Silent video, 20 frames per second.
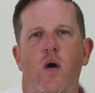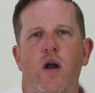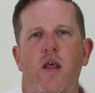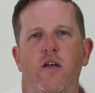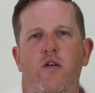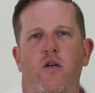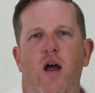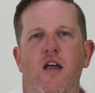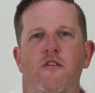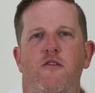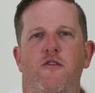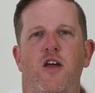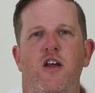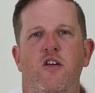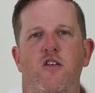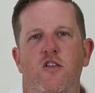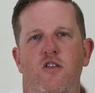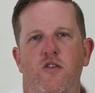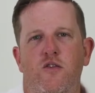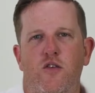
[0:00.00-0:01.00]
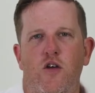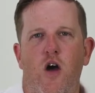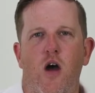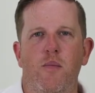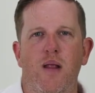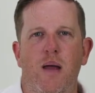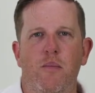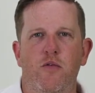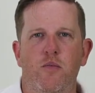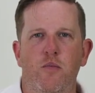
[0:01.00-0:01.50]
One of the great features of
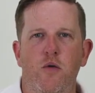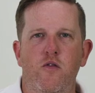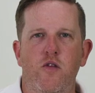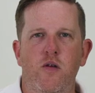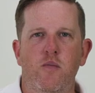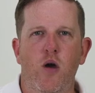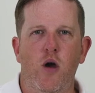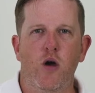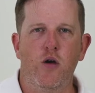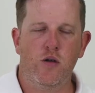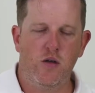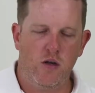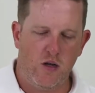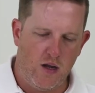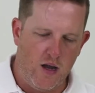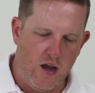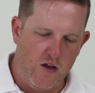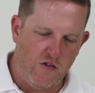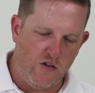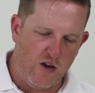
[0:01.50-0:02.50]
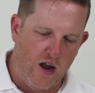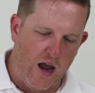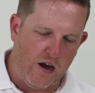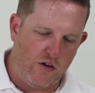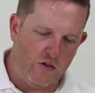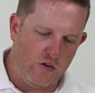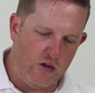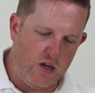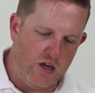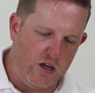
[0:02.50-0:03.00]
Timelapse Movie mode is it
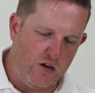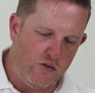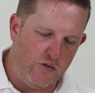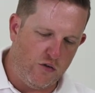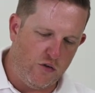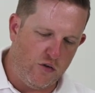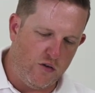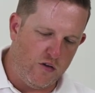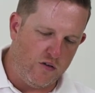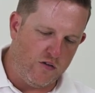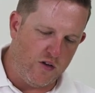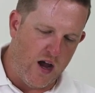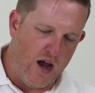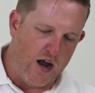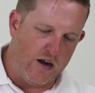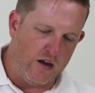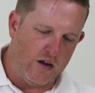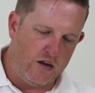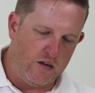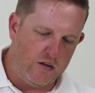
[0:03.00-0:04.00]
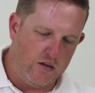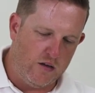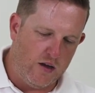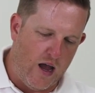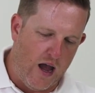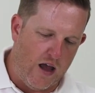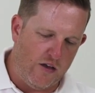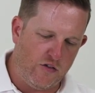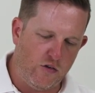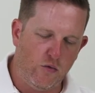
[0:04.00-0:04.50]
actually gives you the data
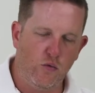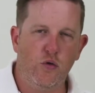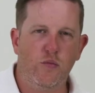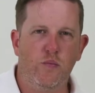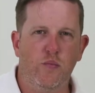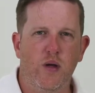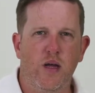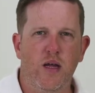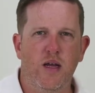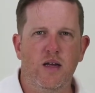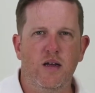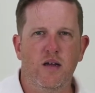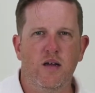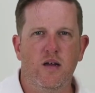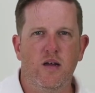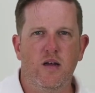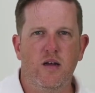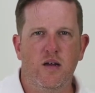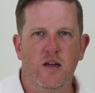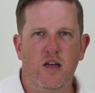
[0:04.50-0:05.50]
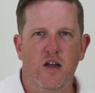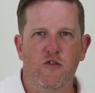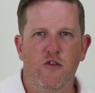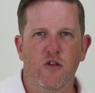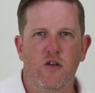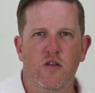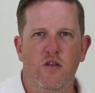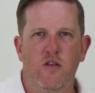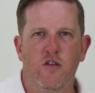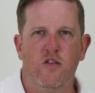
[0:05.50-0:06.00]
as it would be
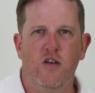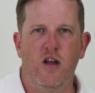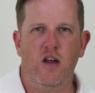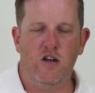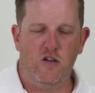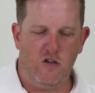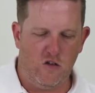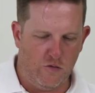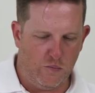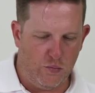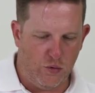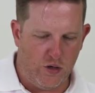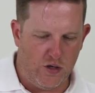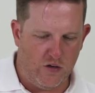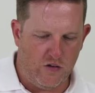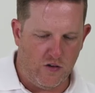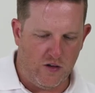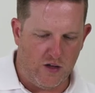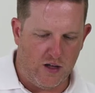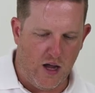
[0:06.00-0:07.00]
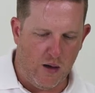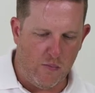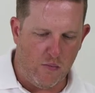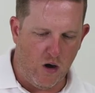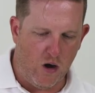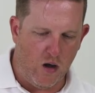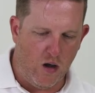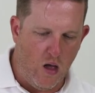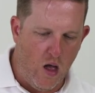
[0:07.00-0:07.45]
given the settings you've put into the camera.